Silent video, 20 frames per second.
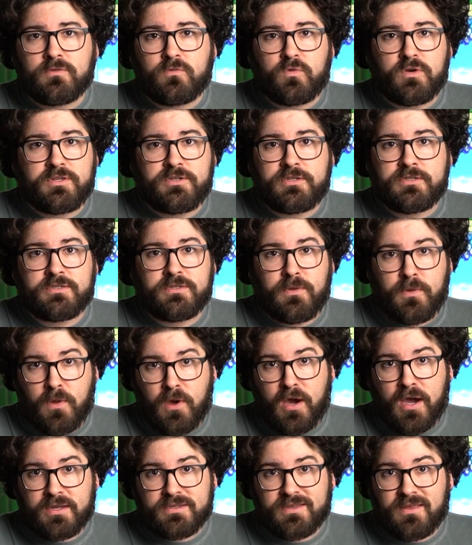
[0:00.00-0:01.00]
which is
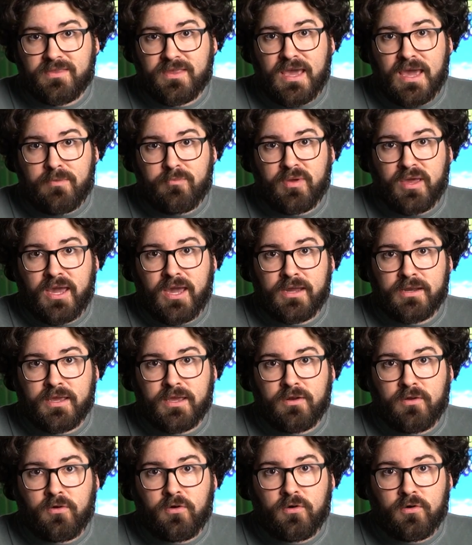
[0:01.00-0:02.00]
not that bad
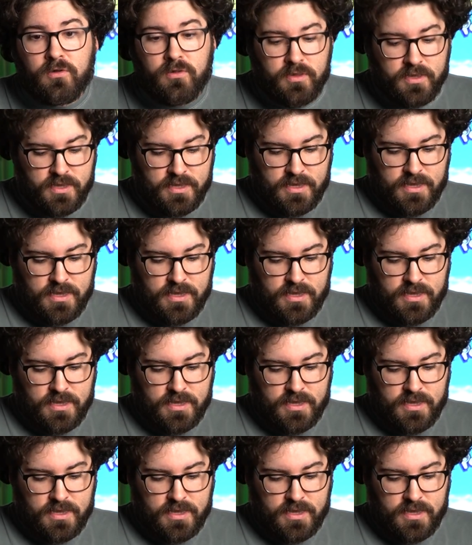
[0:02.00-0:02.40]
at all.